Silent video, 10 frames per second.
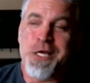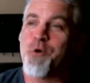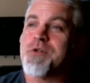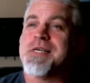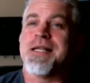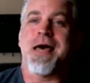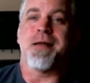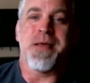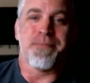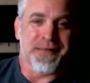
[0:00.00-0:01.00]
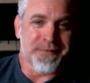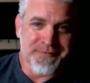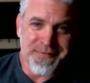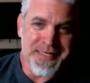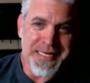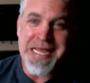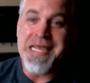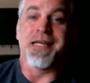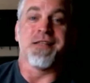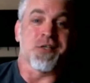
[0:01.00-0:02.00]
You don't okay. see a lot of people
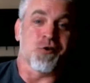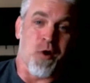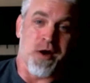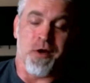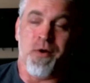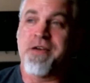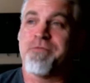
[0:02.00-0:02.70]
eating this way, though.